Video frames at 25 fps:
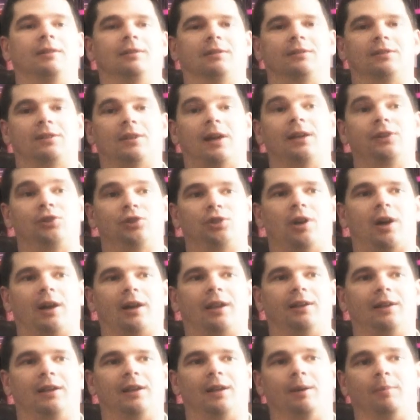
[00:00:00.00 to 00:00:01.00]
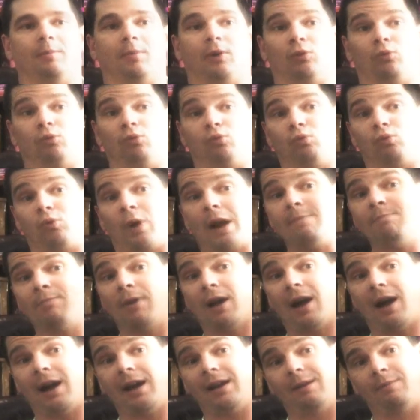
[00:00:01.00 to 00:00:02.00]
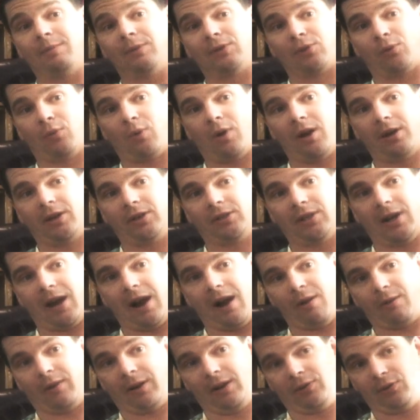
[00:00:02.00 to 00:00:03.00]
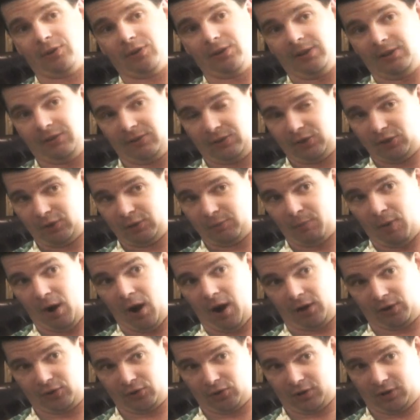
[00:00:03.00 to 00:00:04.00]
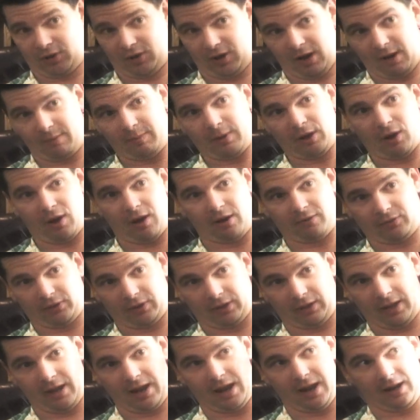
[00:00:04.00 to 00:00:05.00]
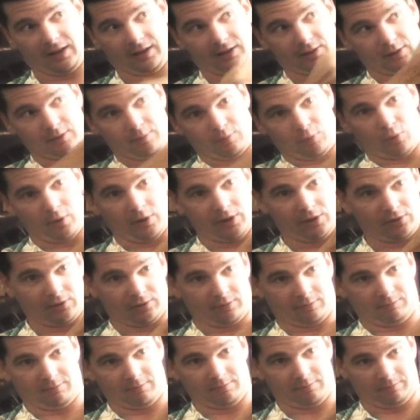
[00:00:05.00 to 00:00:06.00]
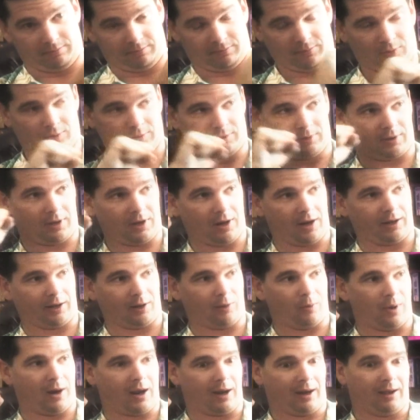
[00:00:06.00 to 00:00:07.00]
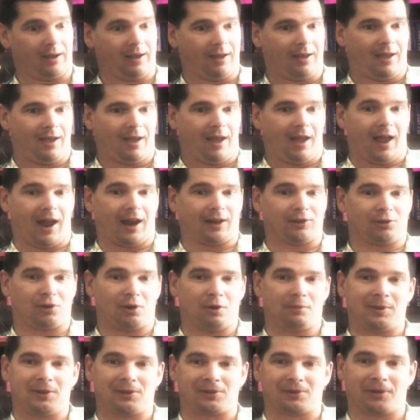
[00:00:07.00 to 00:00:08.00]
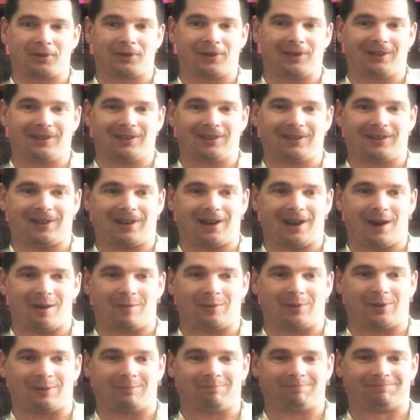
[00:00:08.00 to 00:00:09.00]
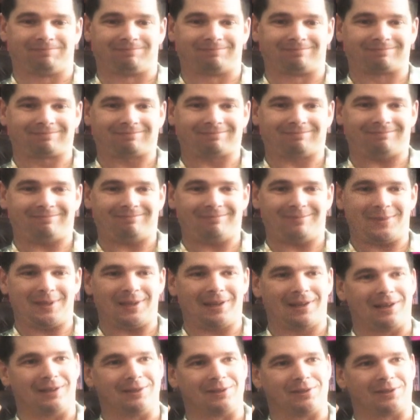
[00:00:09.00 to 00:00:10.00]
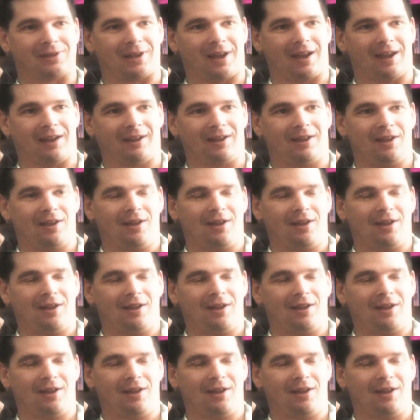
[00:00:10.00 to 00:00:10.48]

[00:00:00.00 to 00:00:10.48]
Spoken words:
tight shot on him, but right behind him is the water tower, and you can see sparks coming off the leg as the boys are cutting away. And Toby's looking into the camera and saying,